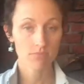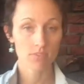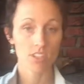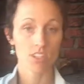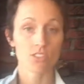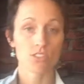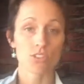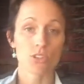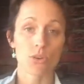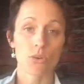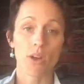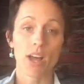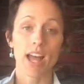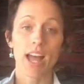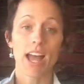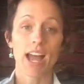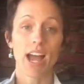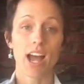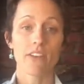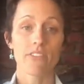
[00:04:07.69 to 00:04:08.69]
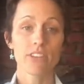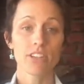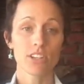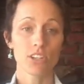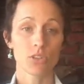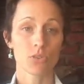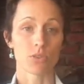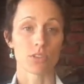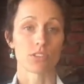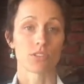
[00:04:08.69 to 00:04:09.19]
So having a
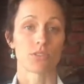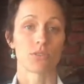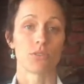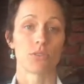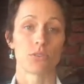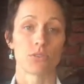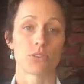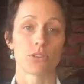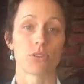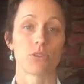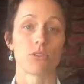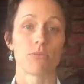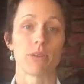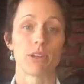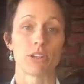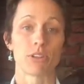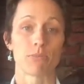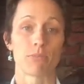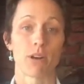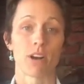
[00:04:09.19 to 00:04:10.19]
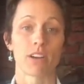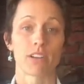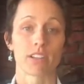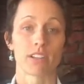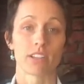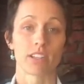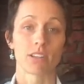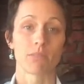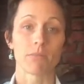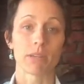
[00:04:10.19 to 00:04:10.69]
crystal or totem in your pocket
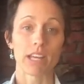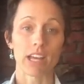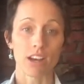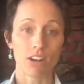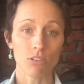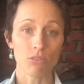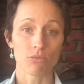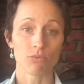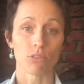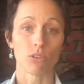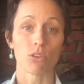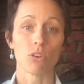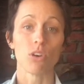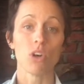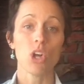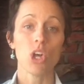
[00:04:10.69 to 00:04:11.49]
can be helpful